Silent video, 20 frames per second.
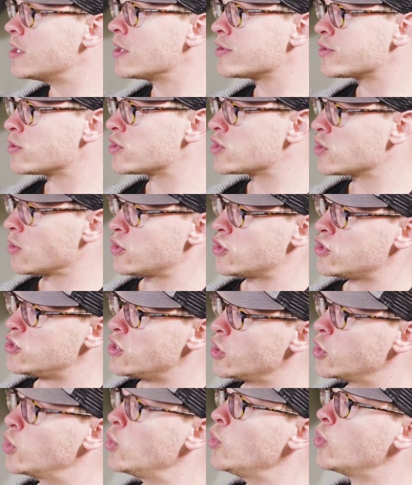does those searches
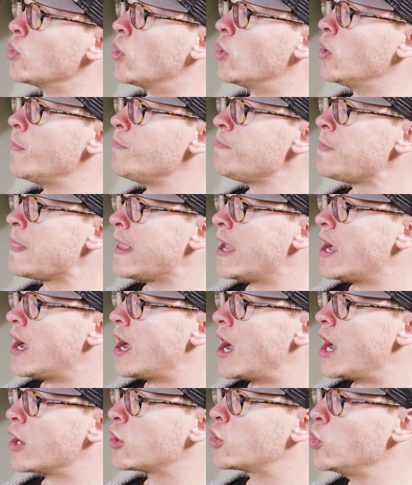in Google,
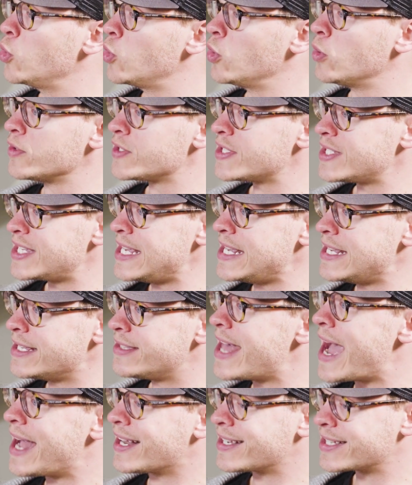Google
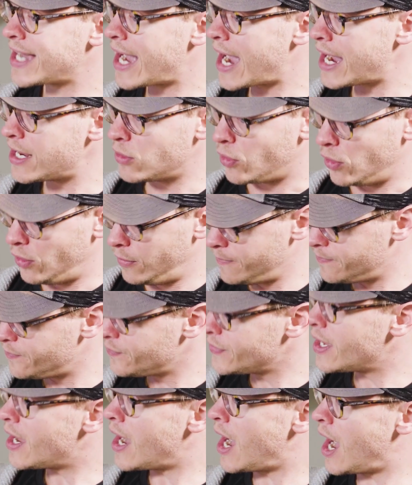sees that title
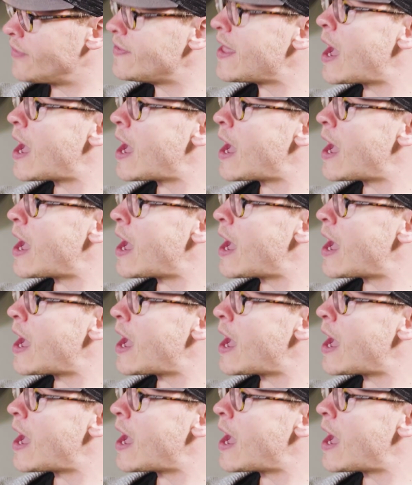on